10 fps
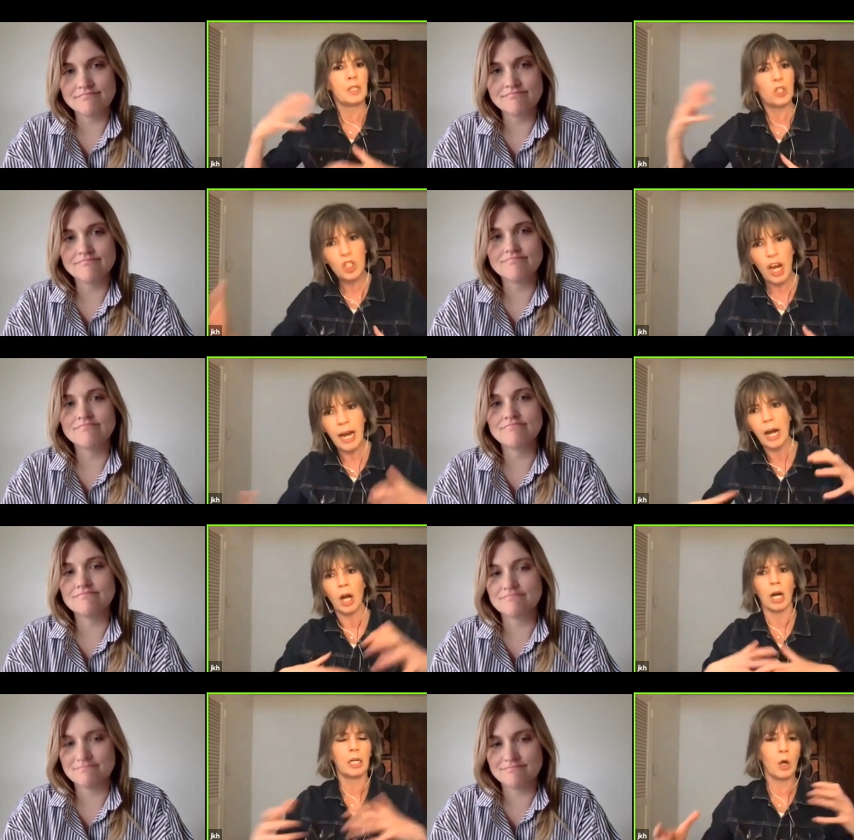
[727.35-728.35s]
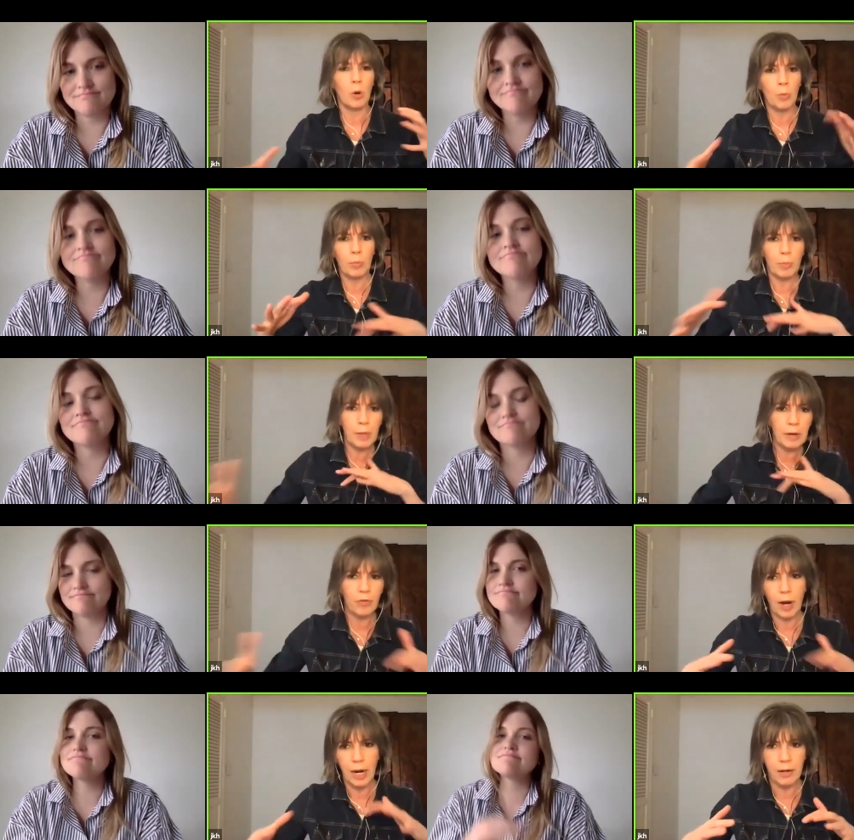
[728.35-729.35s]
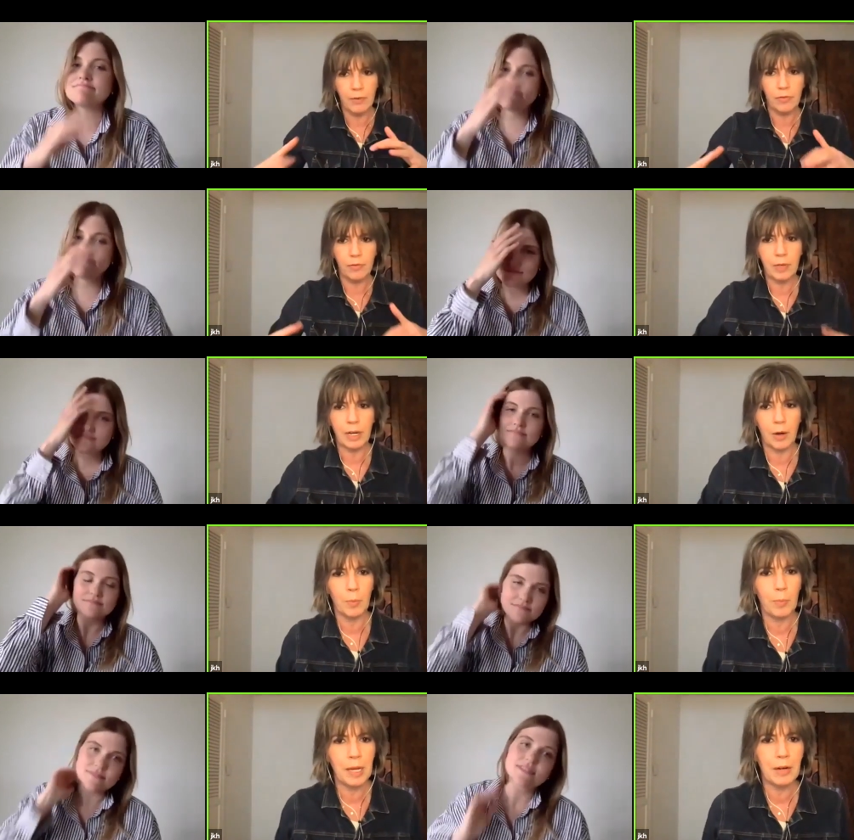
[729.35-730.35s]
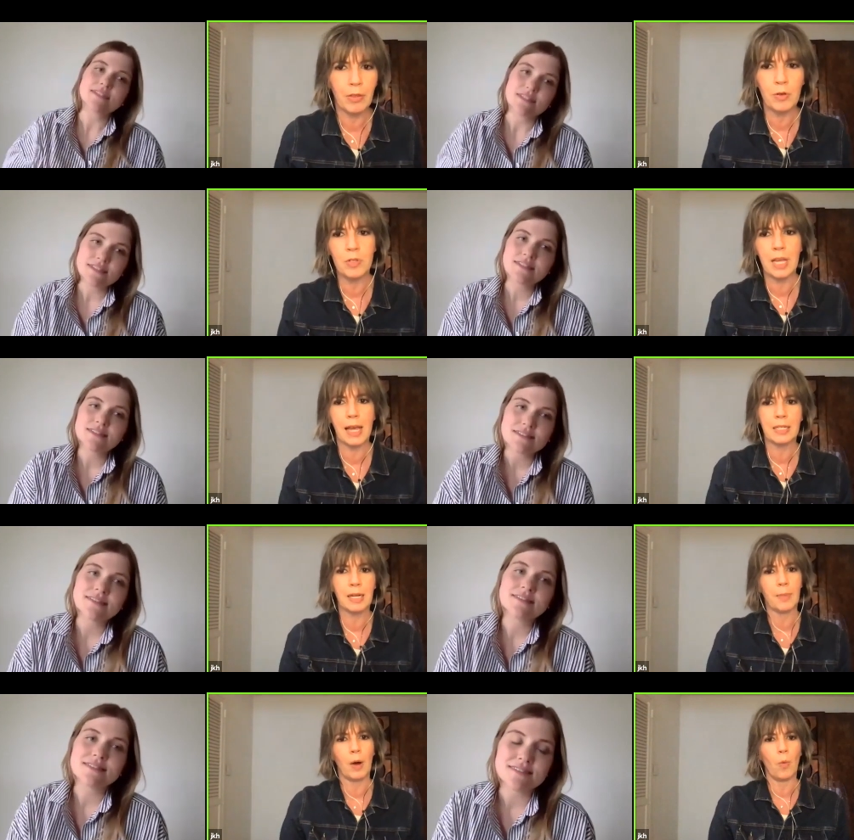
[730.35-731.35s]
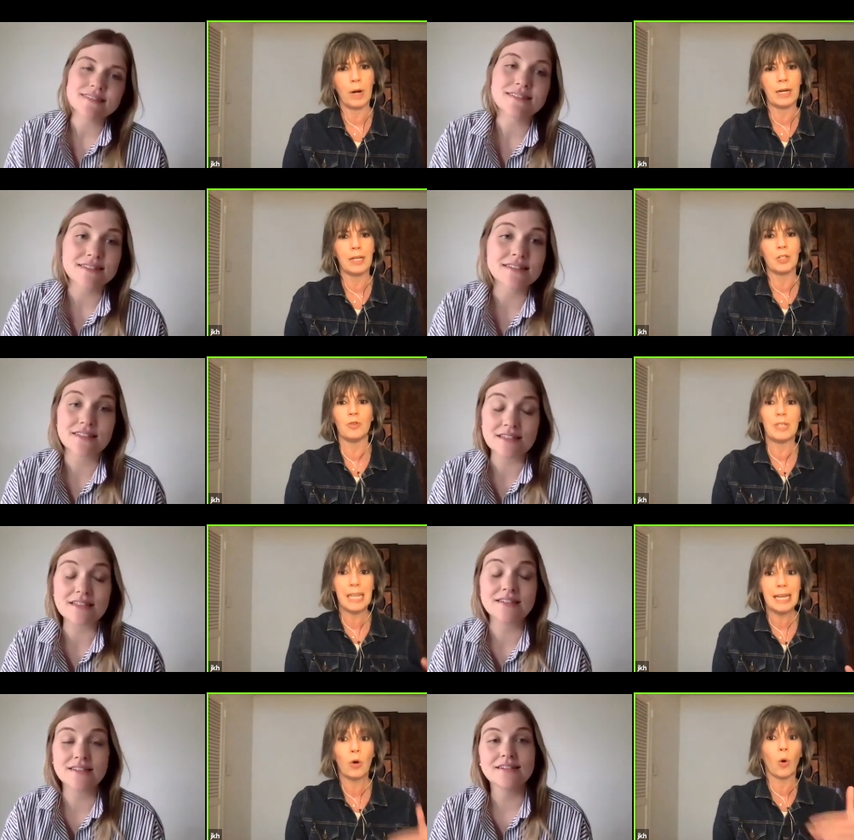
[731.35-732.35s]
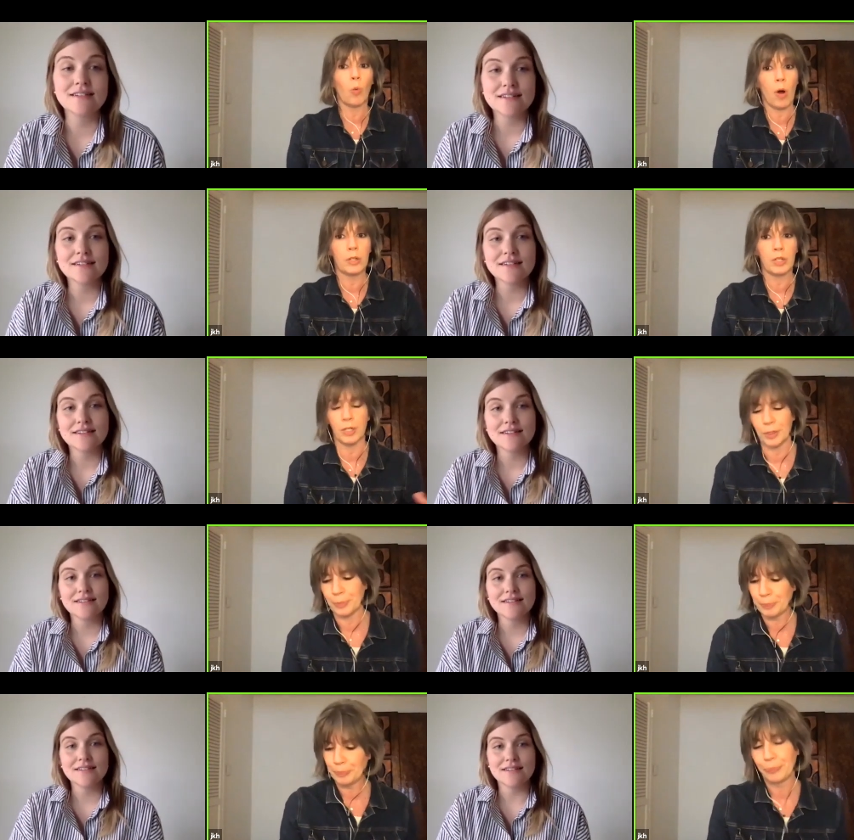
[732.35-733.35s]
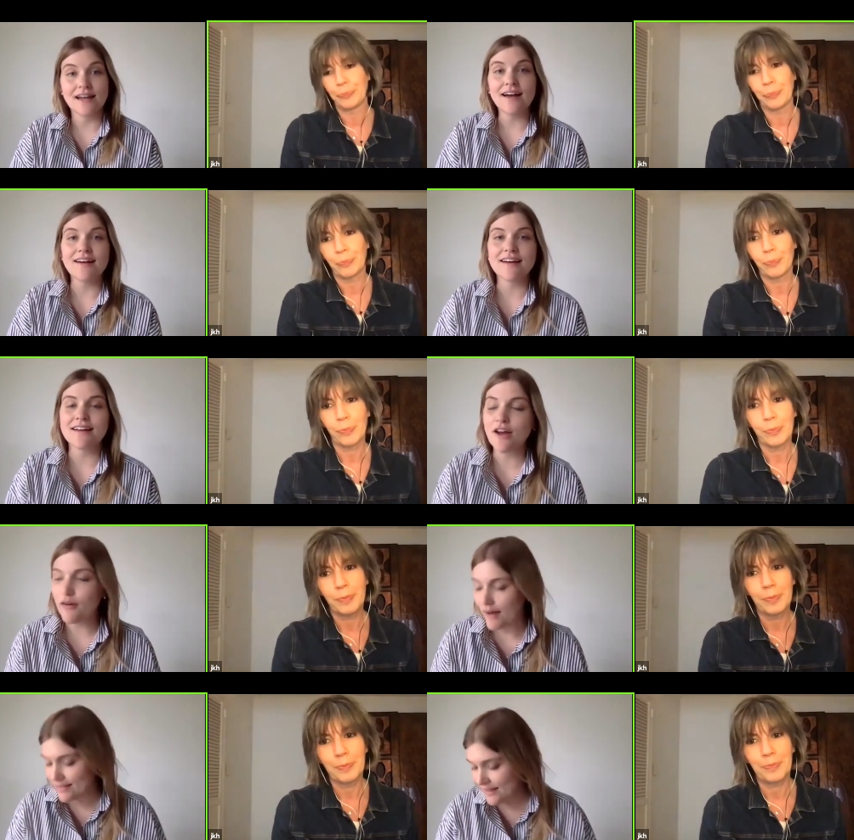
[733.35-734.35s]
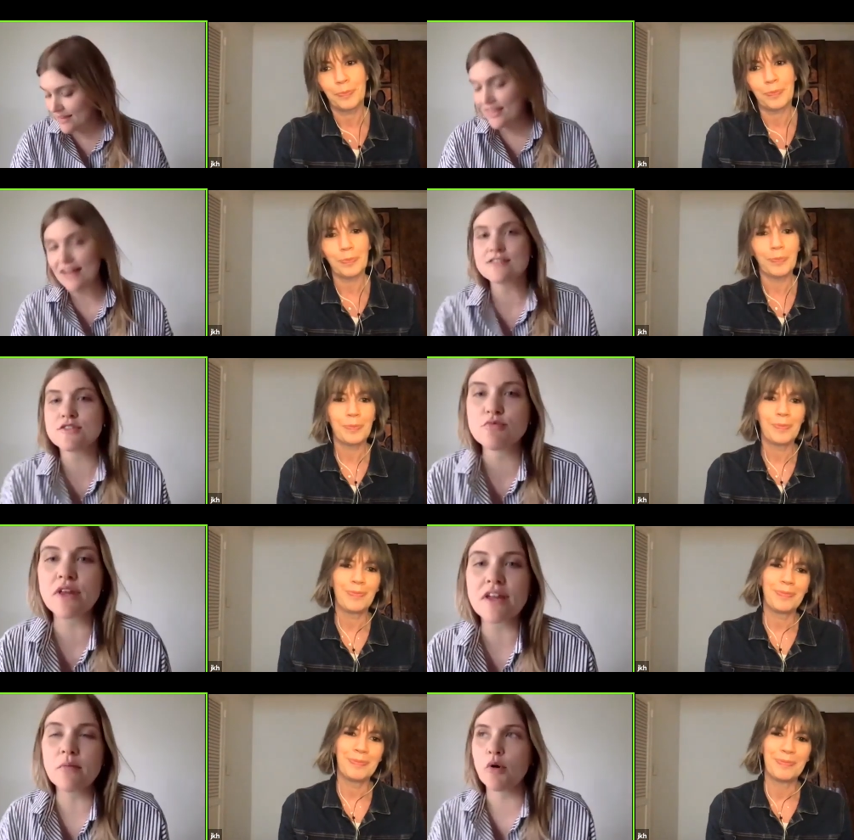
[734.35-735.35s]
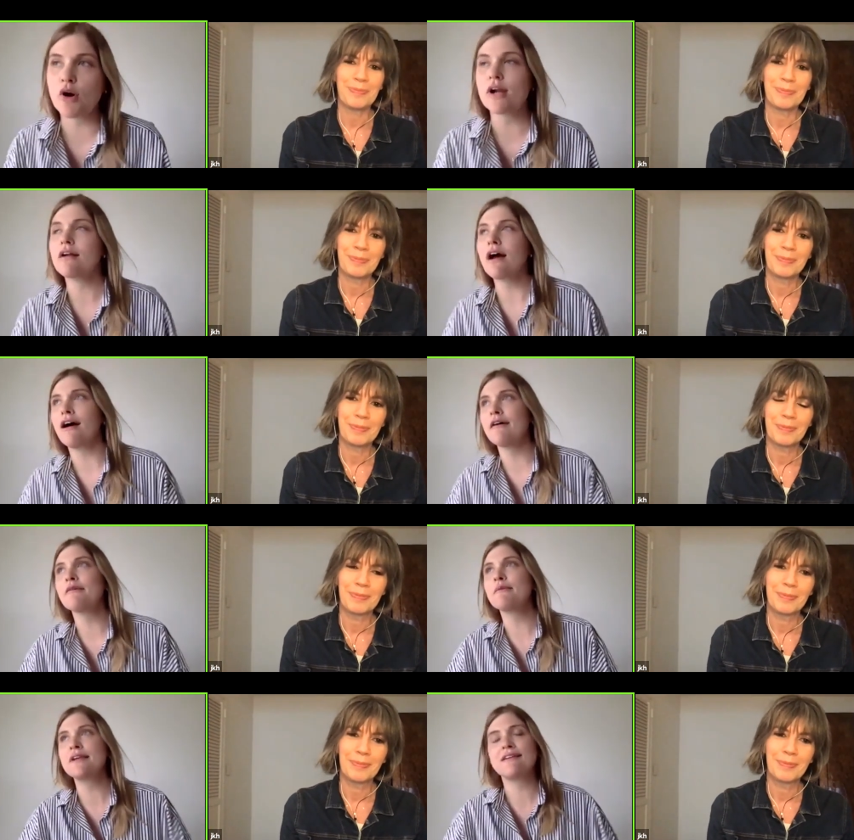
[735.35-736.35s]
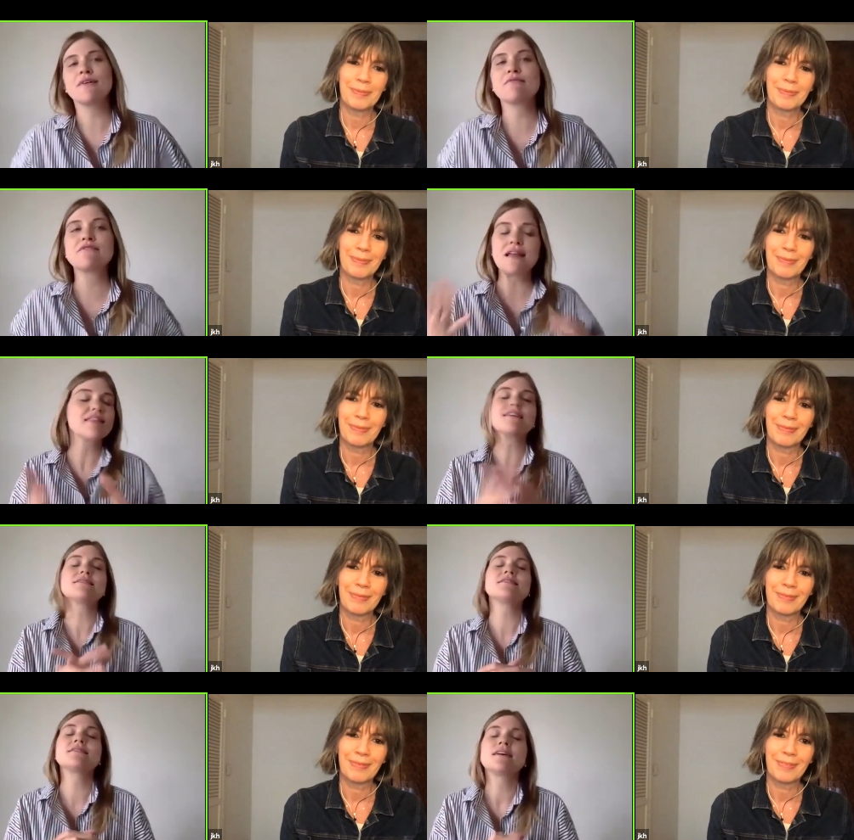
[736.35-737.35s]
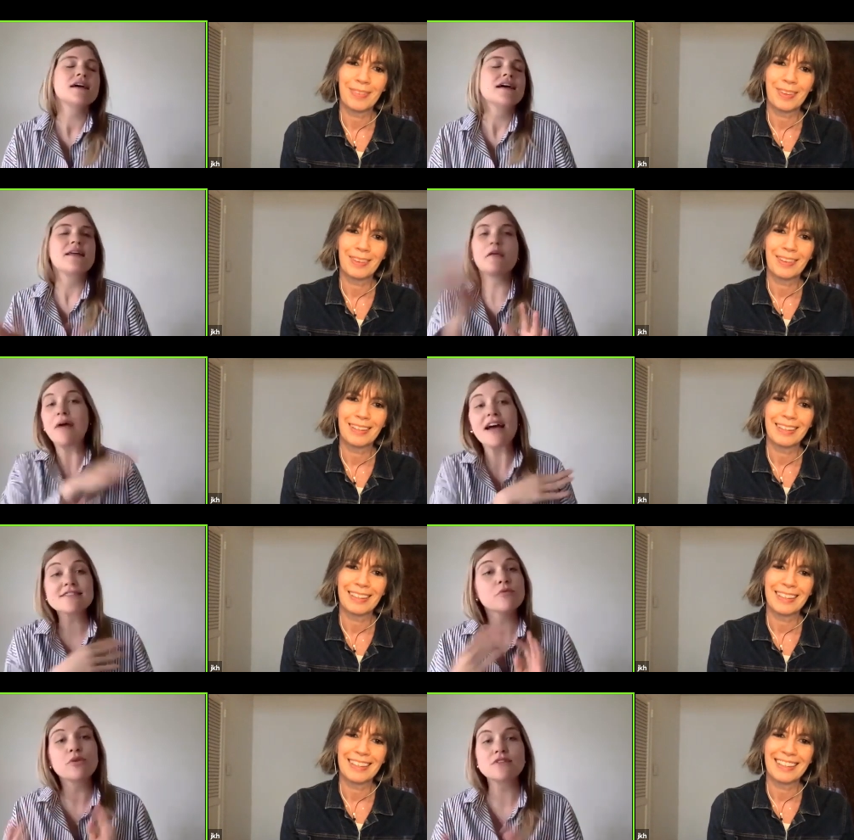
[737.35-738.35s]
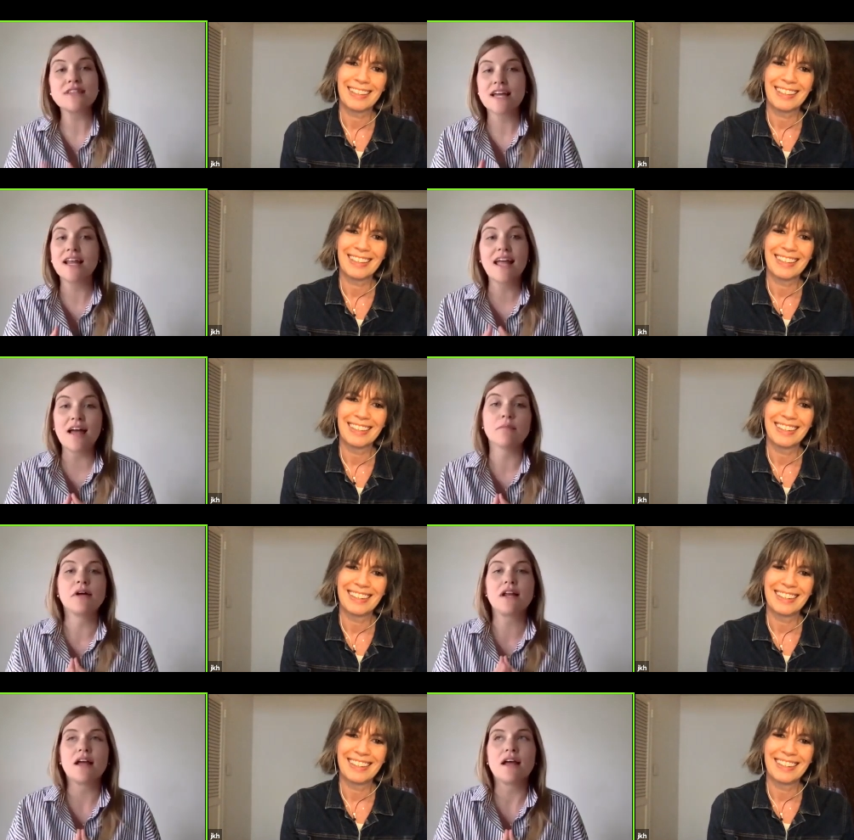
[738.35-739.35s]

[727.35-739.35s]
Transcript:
Speaker 1: share don't be afraid of you know being enthusiastic about what it is you did or want to do
Speaker 2: yeah no i think that's really important uh, we we've said this in the past and we'll say it again but